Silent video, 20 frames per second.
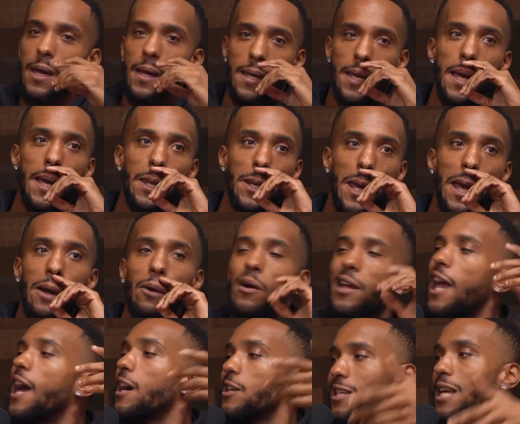Yeah, the hay
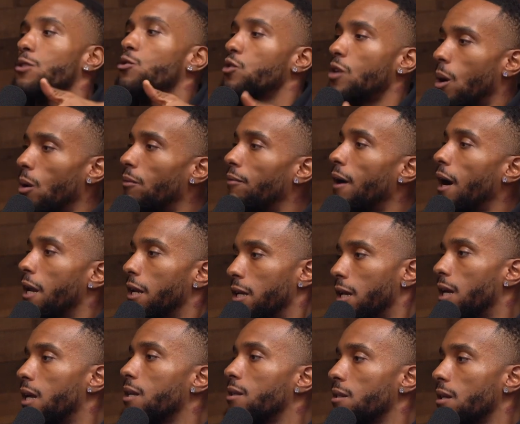one. Yeah, because that's what y'all were
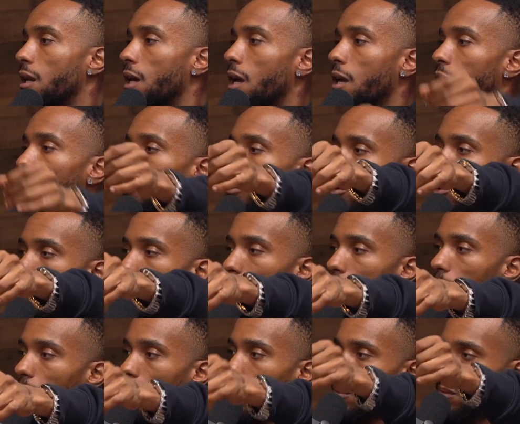finding, the hints in the hay to put
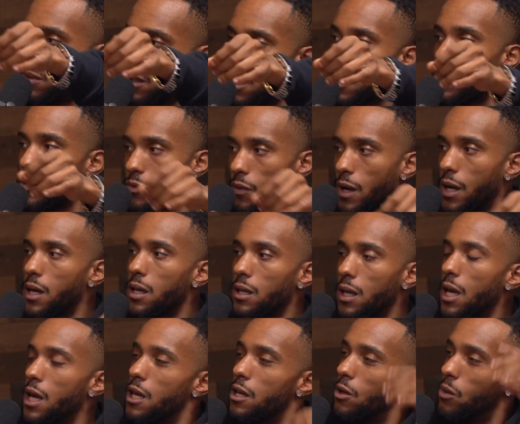on the things, right?
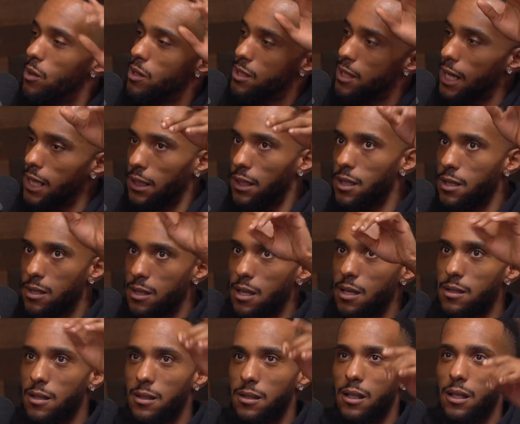Yeah, and it was like the
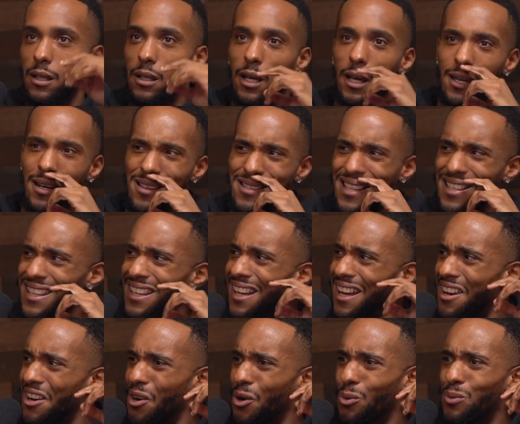Caesar thing again. I was like, they
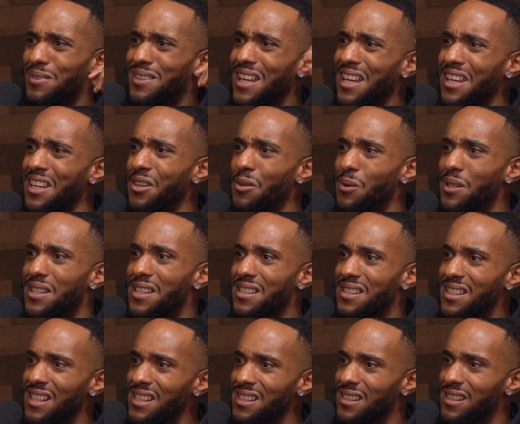kind of ODing with
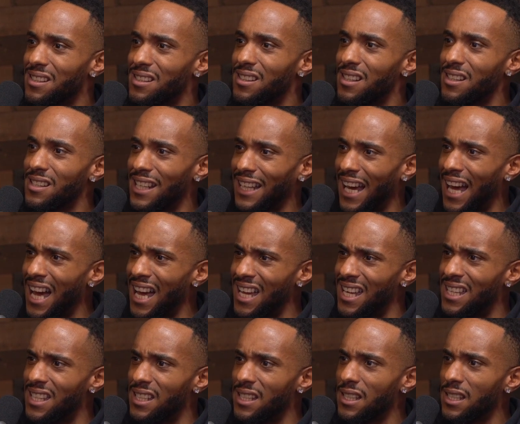the Caesar shit. It's like, all
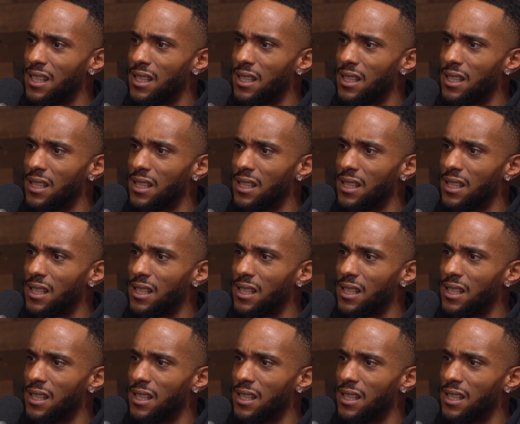right.